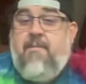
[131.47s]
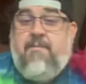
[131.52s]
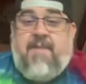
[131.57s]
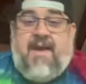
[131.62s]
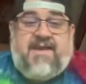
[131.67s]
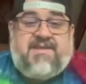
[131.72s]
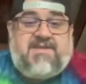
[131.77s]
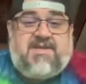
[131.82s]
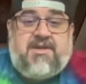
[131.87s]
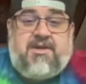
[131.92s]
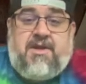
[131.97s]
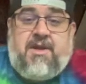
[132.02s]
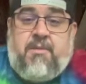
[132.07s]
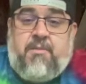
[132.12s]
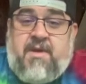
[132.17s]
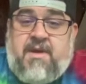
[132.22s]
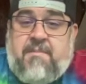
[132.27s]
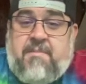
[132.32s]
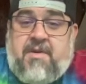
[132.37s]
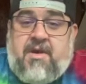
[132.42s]
basically
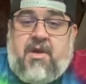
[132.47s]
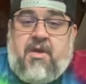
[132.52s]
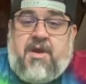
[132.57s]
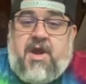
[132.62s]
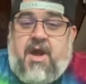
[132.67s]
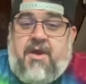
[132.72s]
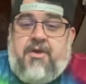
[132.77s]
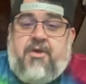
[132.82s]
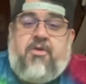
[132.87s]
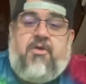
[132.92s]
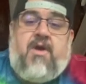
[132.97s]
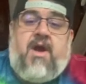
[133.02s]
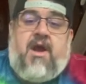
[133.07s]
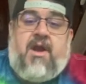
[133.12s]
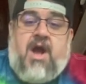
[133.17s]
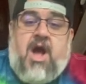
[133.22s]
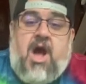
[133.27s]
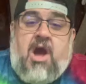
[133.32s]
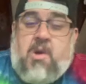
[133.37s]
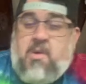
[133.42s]
rebuild
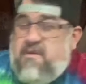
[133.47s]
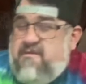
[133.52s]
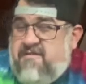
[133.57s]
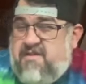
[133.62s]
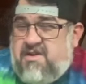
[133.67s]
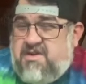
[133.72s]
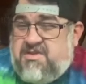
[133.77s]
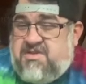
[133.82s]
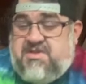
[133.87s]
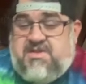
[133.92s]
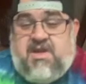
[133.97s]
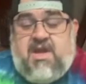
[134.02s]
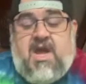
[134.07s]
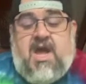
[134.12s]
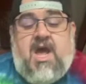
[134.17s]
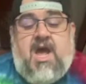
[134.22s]
underground aquifers.